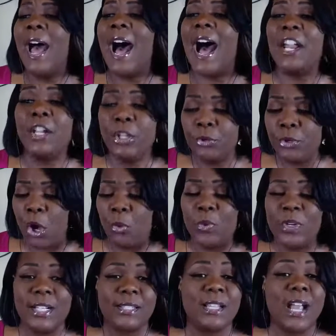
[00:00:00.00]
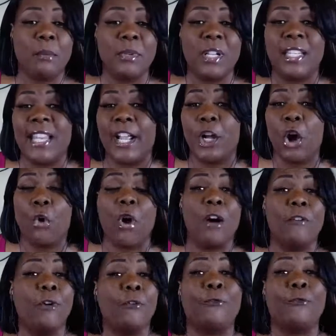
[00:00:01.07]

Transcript: How do you know when it's time to let go of a